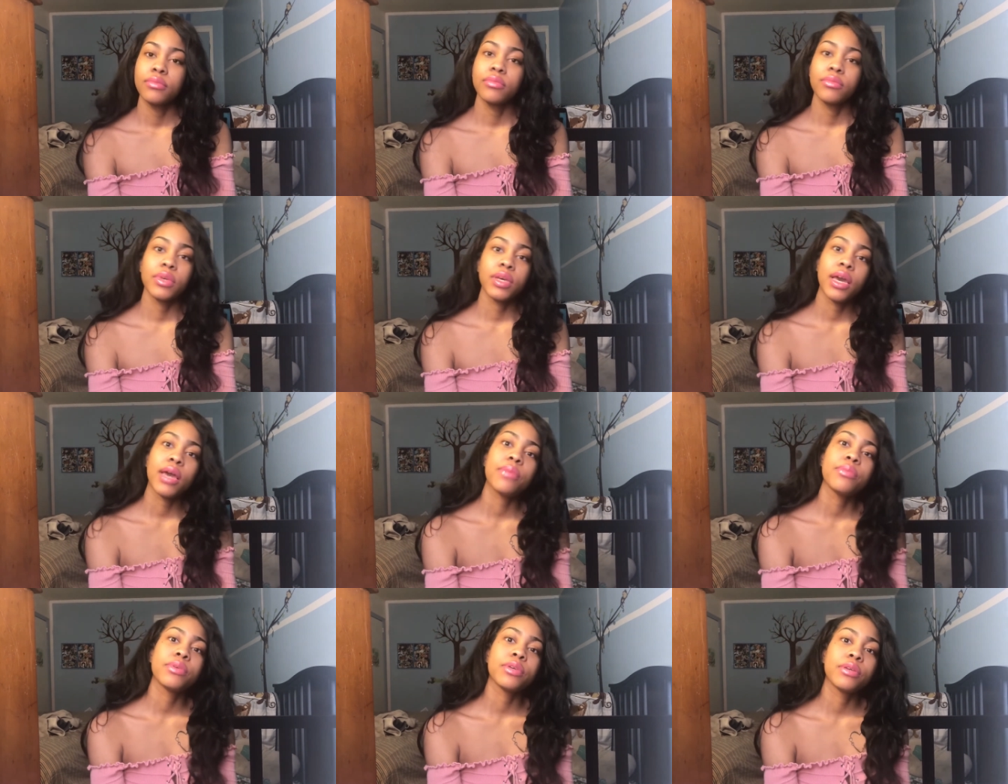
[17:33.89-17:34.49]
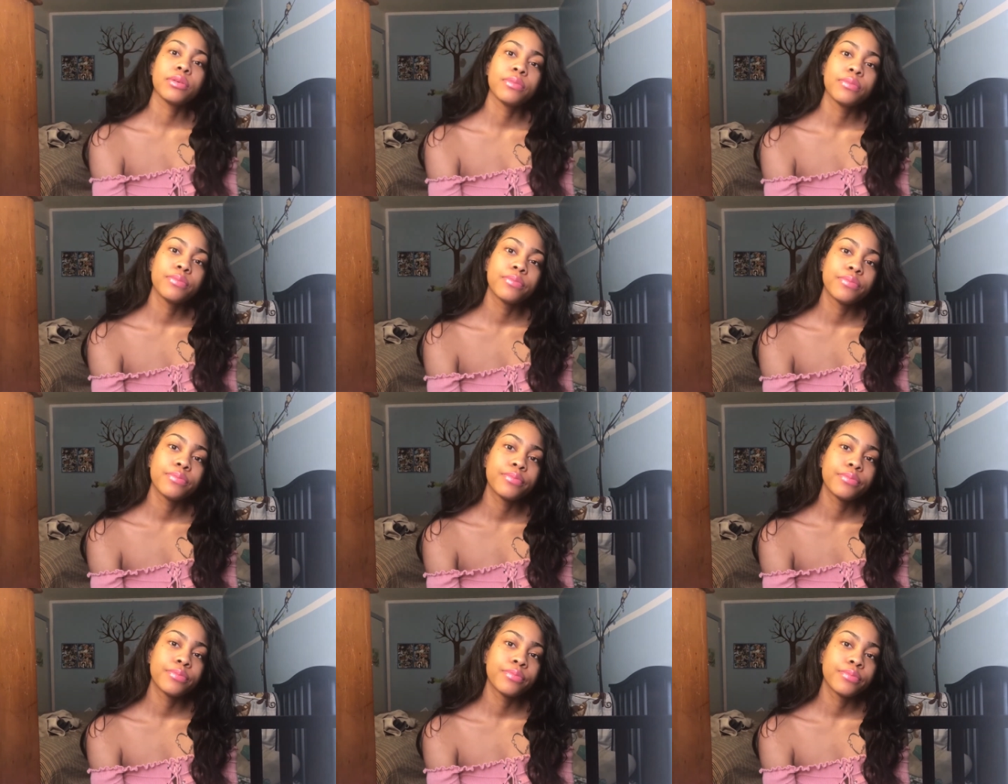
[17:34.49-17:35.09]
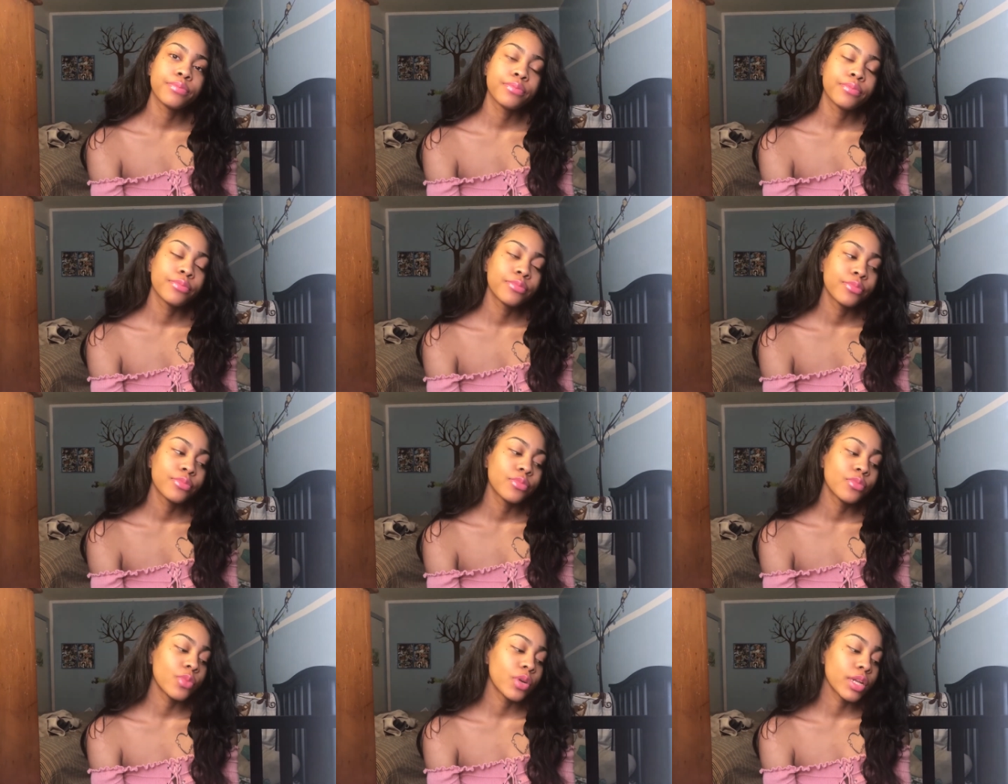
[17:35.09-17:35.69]
be happy
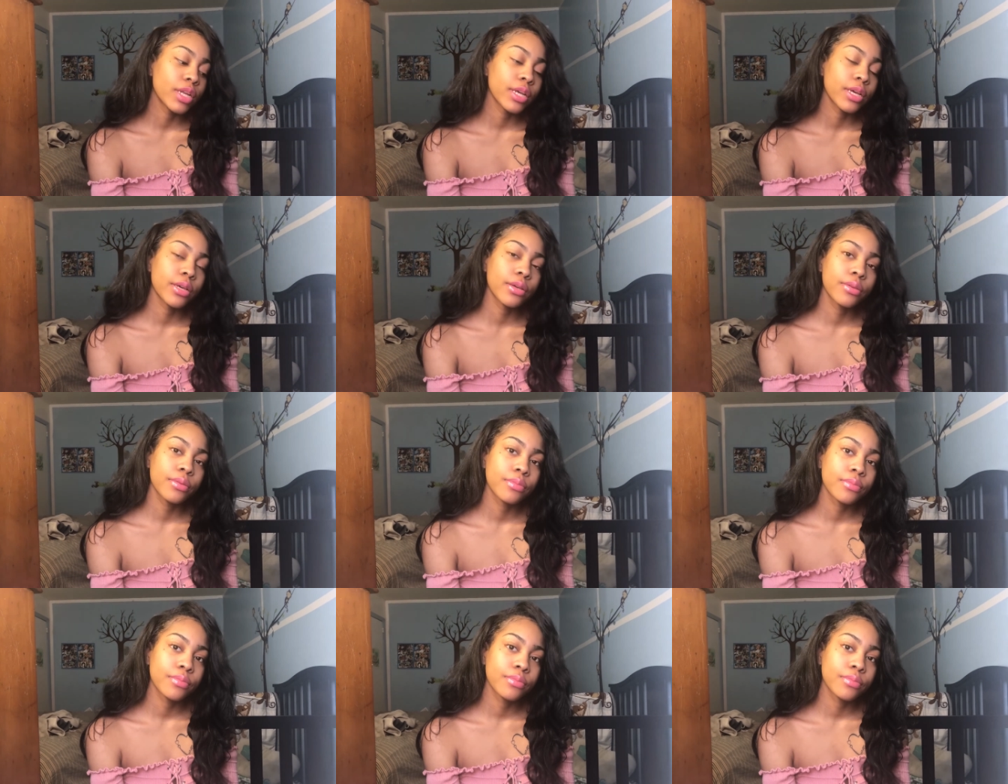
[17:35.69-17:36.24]
one day.